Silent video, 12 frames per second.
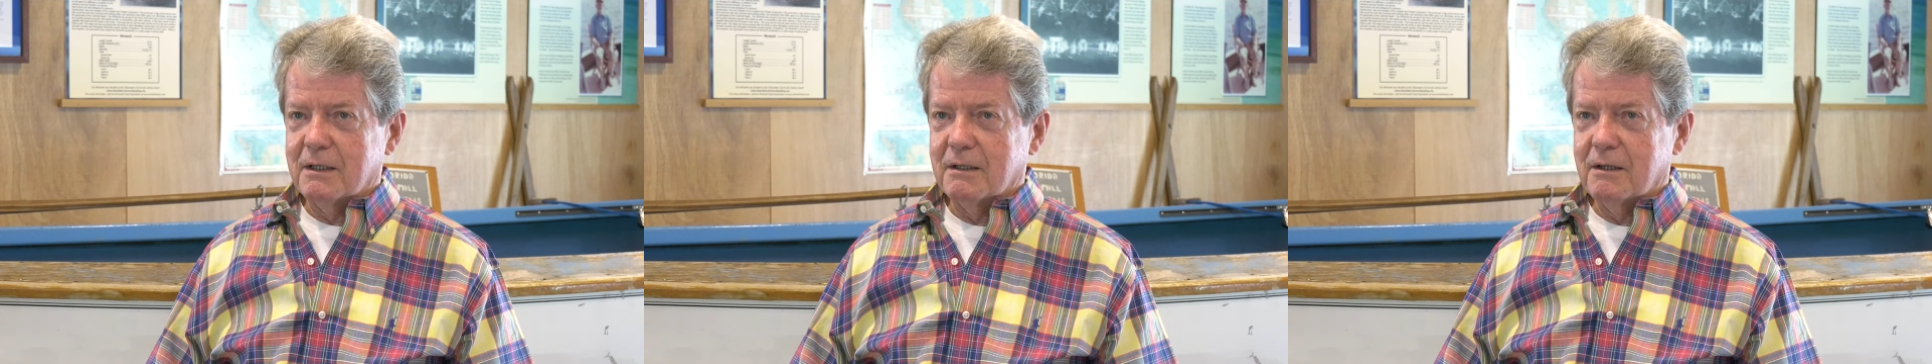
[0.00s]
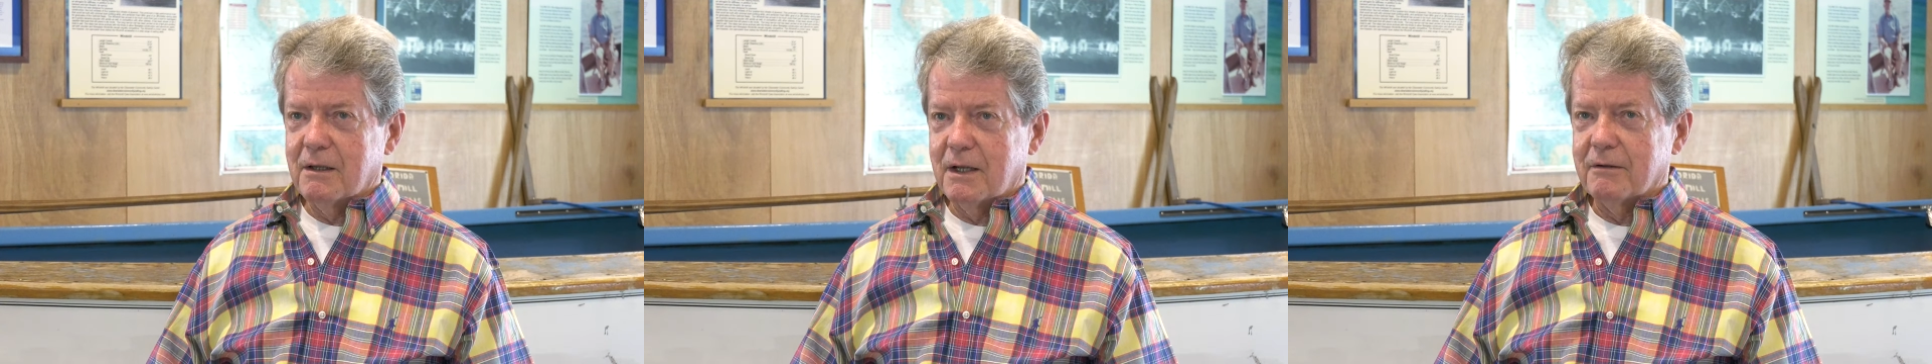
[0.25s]

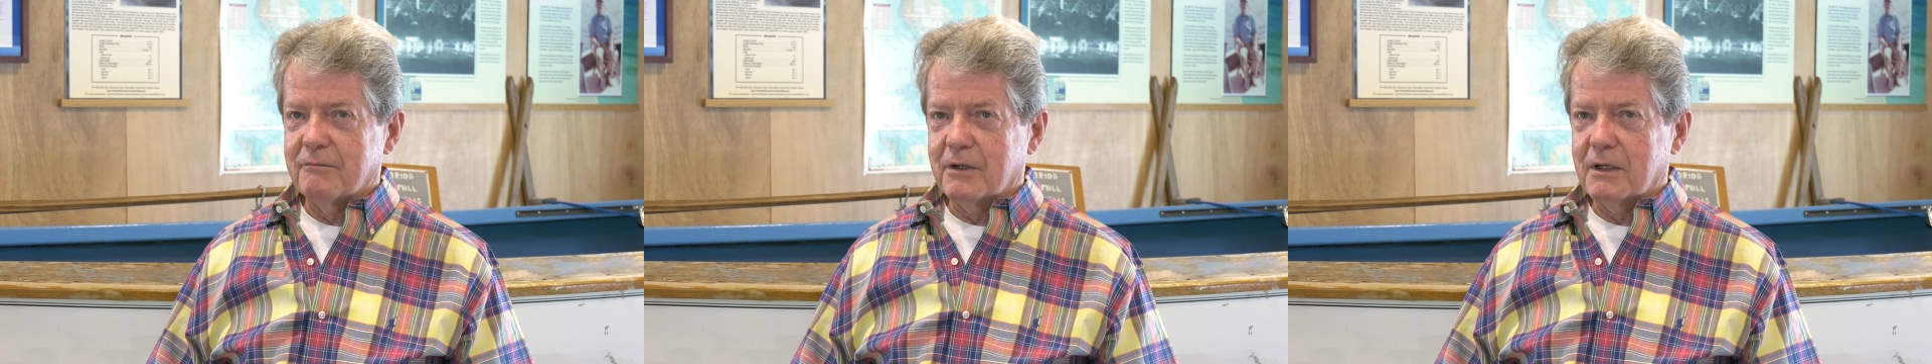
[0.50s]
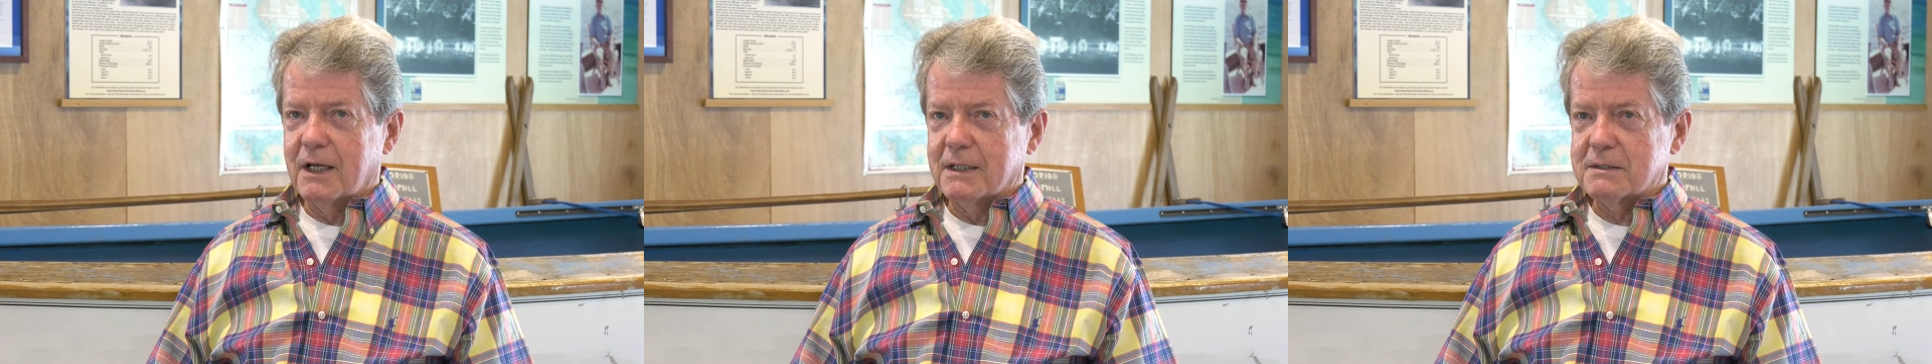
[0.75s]
I,
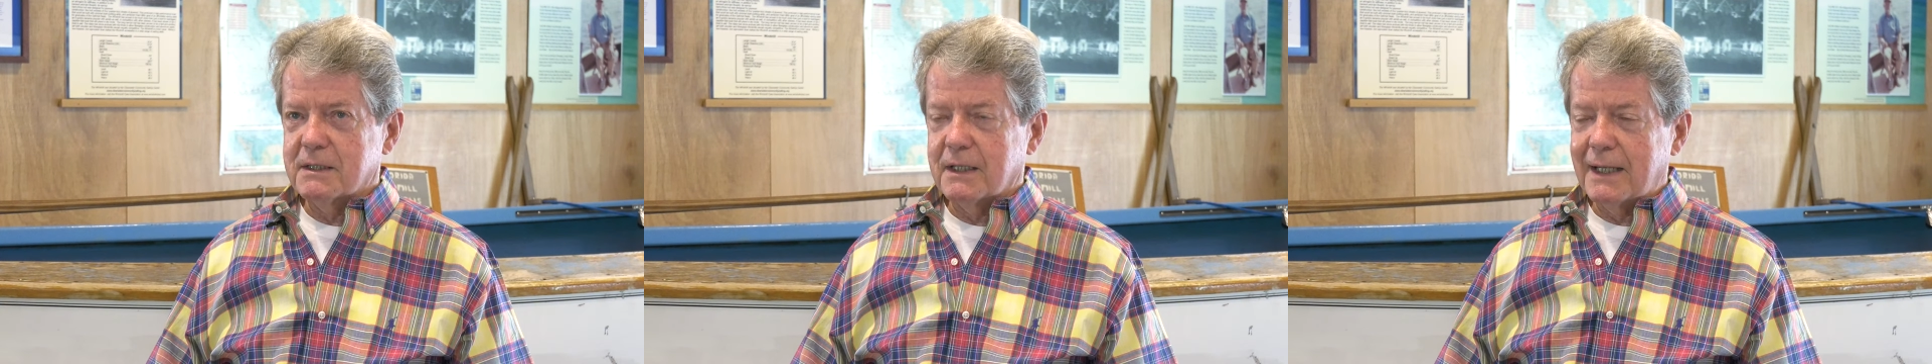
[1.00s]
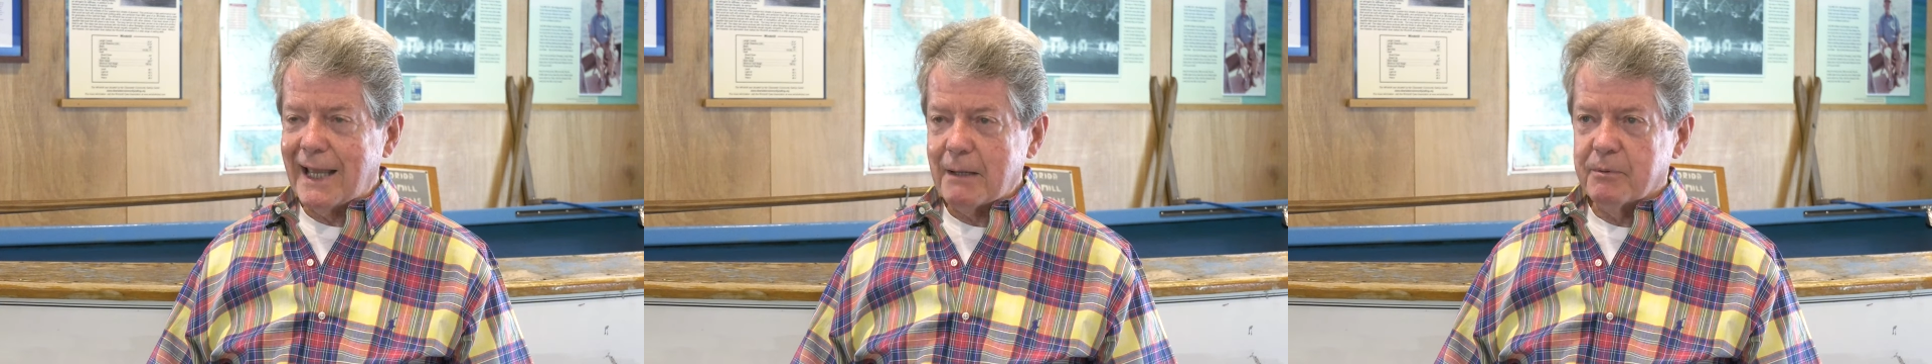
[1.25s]
realized that
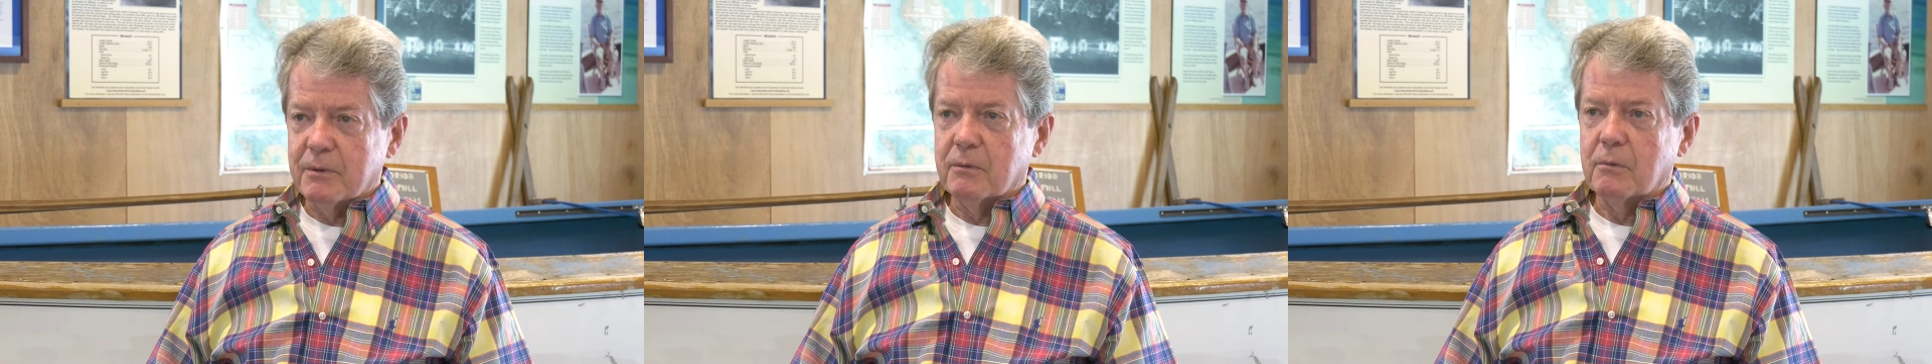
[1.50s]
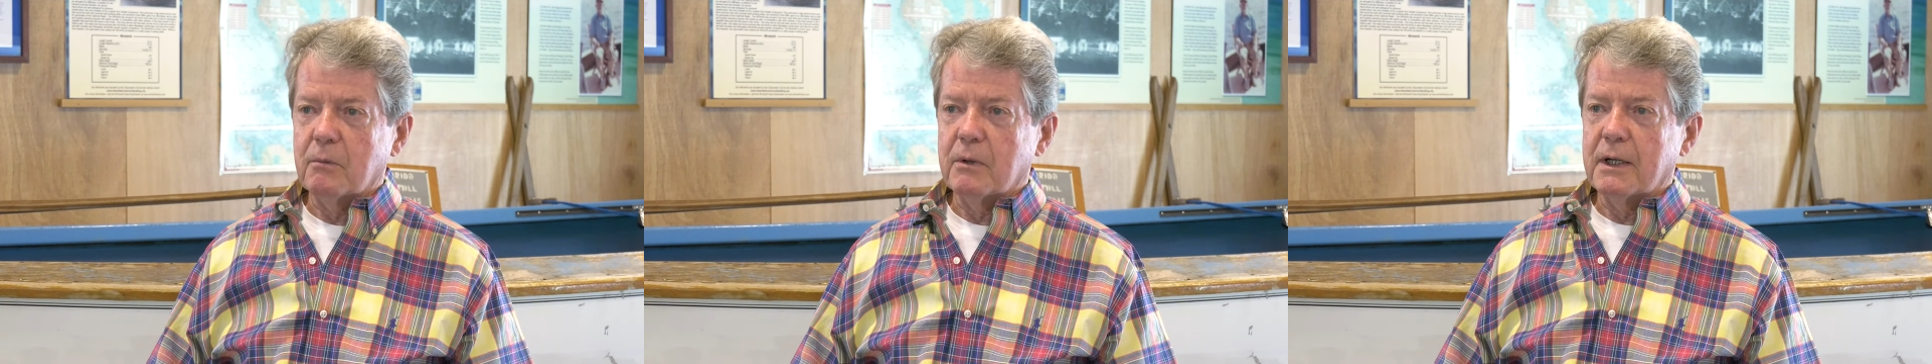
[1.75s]
it
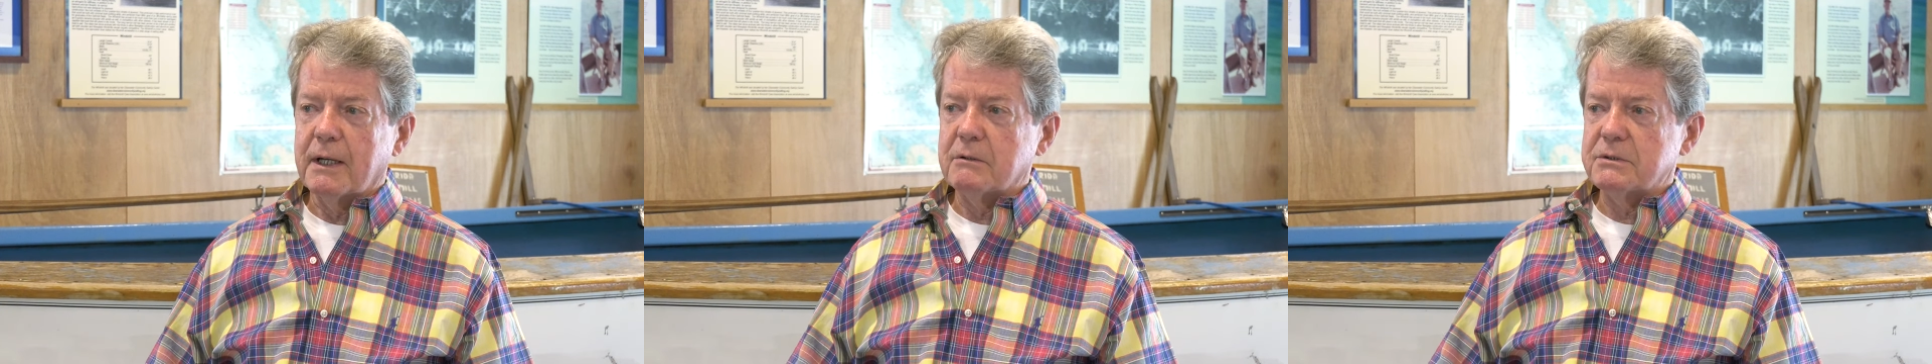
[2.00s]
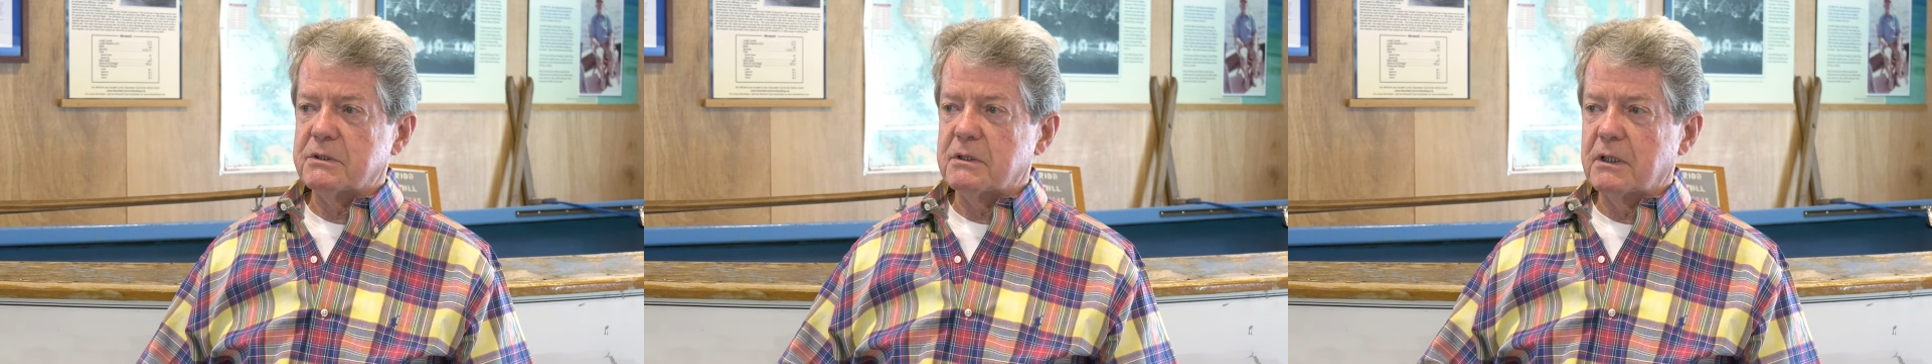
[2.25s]
happened when I
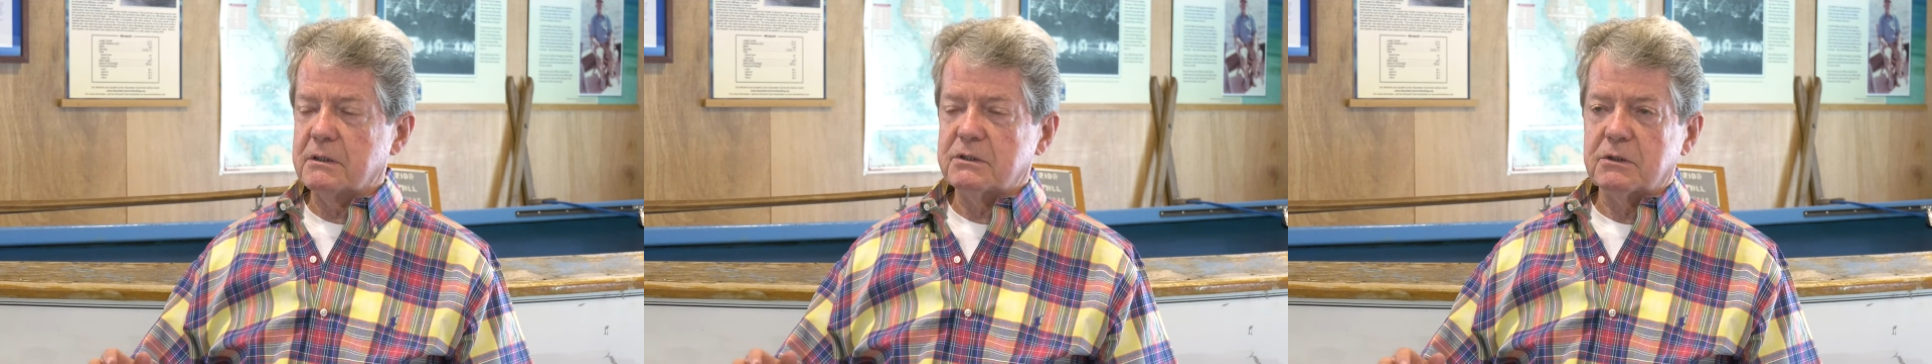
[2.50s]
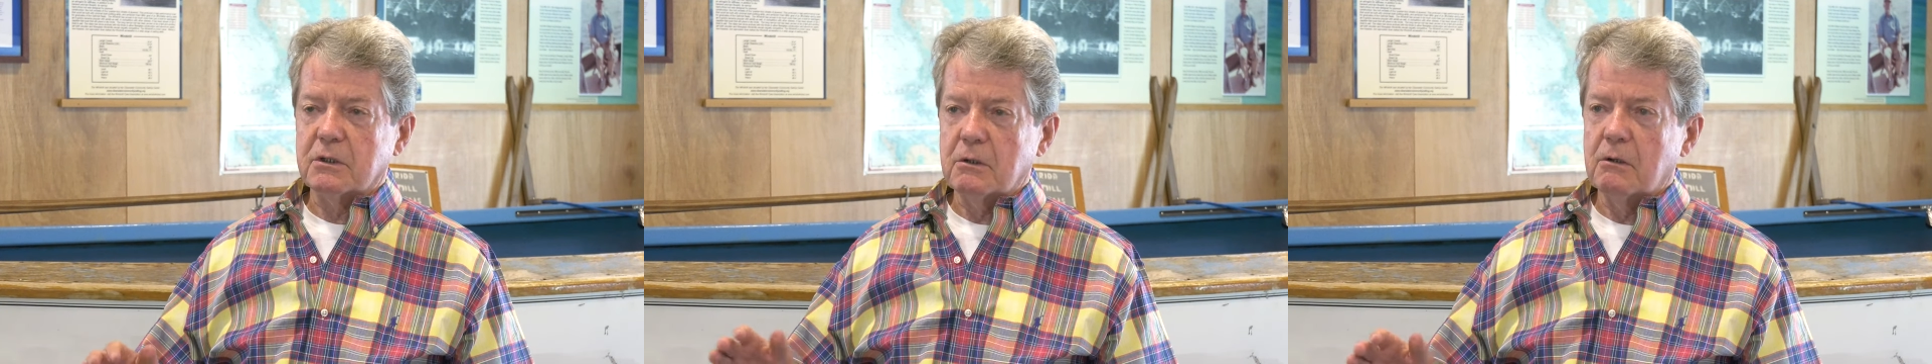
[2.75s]
was a
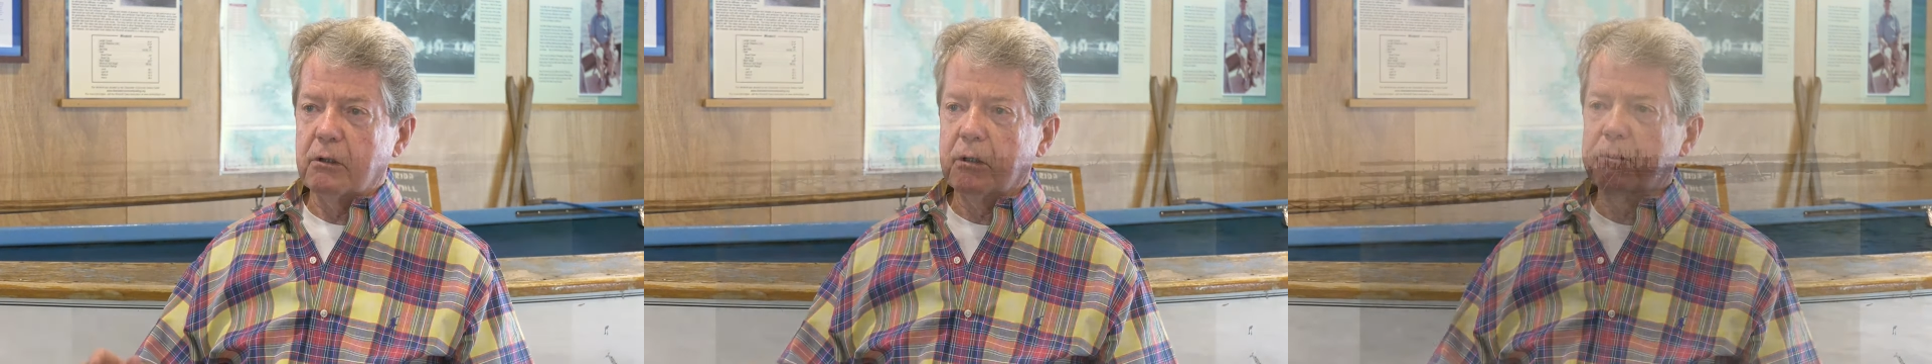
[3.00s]
youngster growing